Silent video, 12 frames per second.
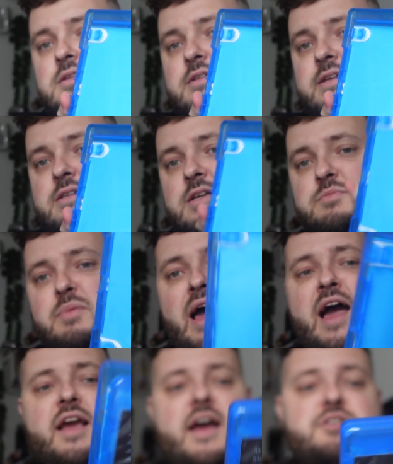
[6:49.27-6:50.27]
the disc is
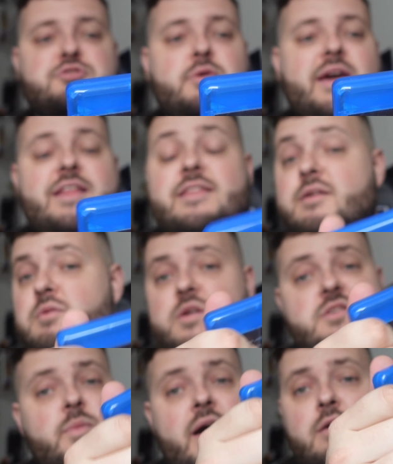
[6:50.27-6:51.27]
black, I don't know anything what
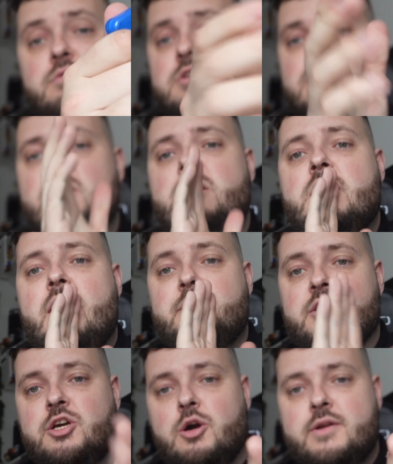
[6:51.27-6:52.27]
it's about. I'm
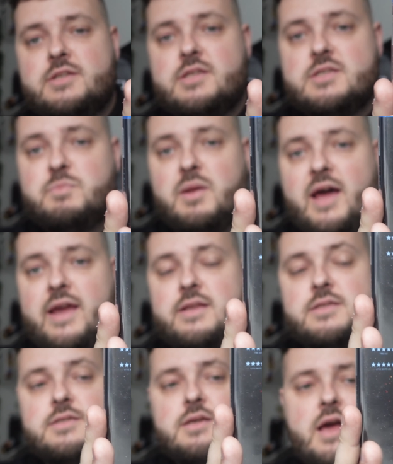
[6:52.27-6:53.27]
going to go into this
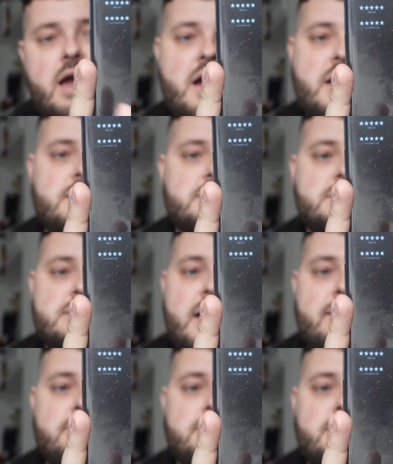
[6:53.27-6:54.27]
blind and
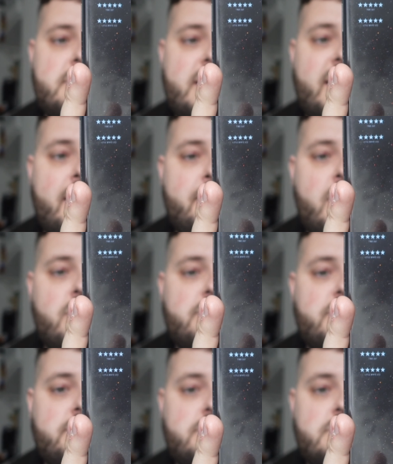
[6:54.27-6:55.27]
come out
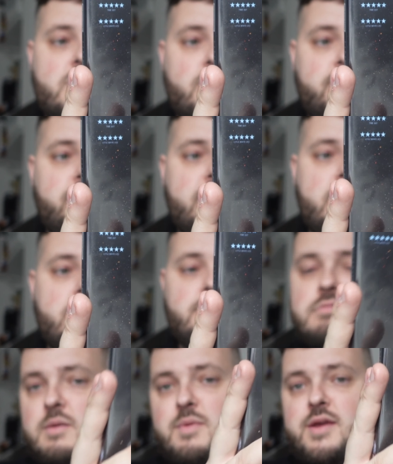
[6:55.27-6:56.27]
hopefully
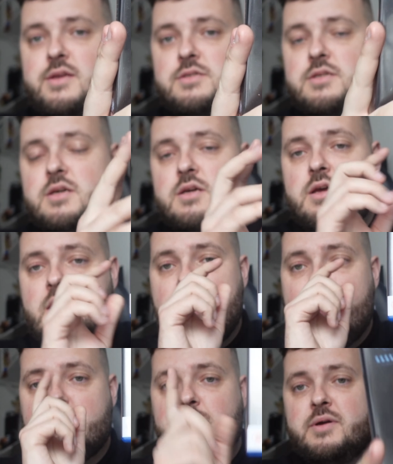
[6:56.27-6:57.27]
amazed.
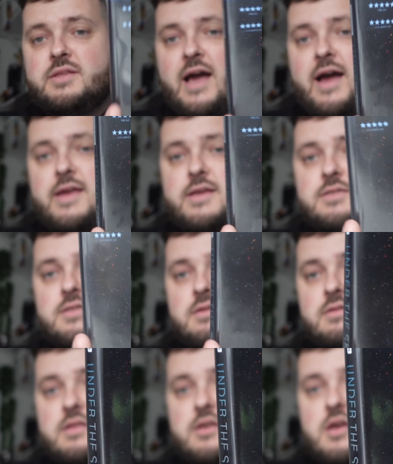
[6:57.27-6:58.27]
But that is
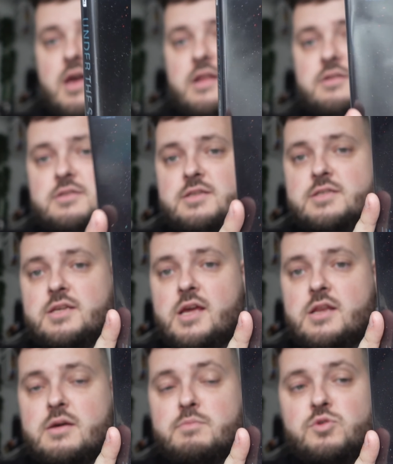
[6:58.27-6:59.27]
the Under the
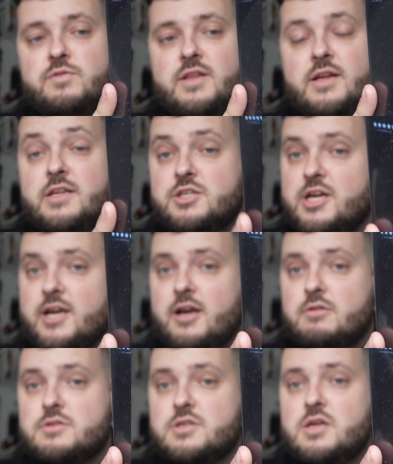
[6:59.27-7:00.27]
Skin movie that I need to check
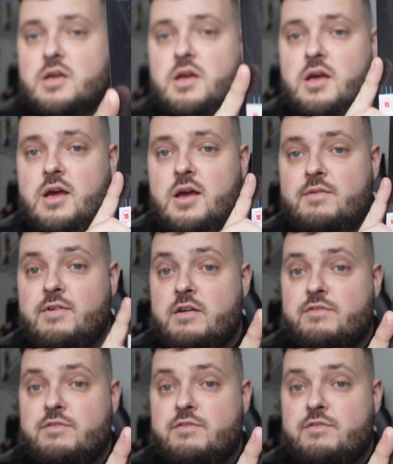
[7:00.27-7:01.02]
out very,